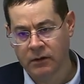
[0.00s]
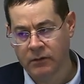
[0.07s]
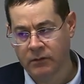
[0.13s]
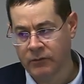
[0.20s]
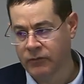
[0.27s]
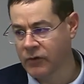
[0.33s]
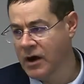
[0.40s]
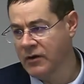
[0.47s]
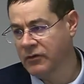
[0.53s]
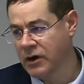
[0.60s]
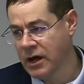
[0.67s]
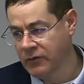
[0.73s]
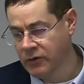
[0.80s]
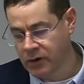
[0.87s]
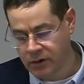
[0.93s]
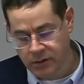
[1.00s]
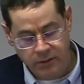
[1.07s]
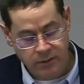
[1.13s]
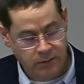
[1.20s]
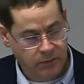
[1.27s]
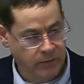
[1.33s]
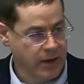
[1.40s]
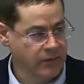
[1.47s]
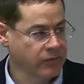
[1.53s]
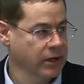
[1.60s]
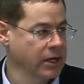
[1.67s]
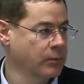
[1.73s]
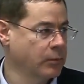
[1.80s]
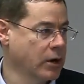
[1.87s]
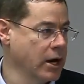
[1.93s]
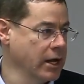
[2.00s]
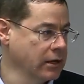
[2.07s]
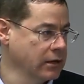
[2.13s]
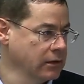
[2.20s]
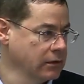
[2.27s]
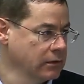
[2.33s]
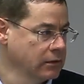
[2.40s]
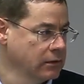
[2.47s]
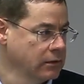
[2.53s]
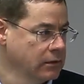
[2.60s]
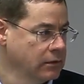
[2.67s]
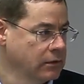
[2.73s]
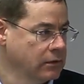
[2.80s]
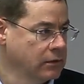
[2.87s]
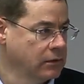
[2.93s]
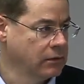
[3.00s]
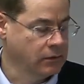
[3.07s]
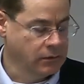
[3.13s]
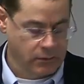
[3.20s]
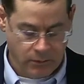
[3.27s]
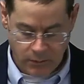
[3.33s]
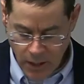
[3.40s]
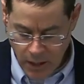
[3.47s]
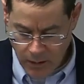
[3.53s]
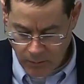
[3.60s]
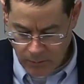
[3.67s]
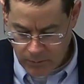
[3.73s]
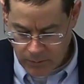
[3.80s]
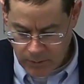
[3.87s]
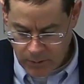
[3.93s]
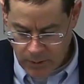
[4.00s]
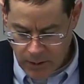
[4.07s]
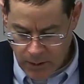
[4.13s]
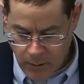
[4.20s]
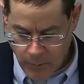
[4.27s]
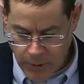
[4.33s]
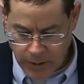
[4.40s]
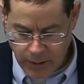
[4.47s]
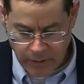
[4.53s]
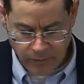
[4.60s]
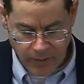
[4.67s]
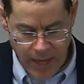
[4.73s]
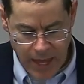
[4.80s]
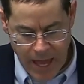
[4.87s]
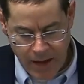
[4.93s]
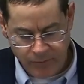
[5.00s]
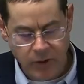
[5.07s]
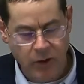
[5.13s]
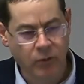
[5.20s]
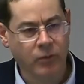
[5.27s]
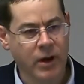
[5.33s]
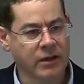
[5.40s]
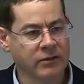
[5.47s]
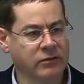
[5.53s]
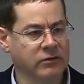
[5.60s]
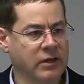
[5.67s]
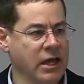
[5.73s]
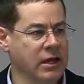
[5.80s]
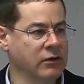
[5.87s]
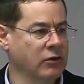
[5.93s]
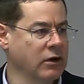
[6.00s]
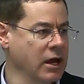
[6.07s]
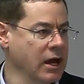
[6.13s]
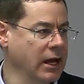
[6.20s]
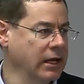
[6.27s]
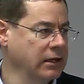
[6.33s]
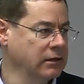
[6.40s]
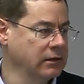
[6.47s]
Forever and ever. Do they ever get a break? No. because they have no rest day nor night.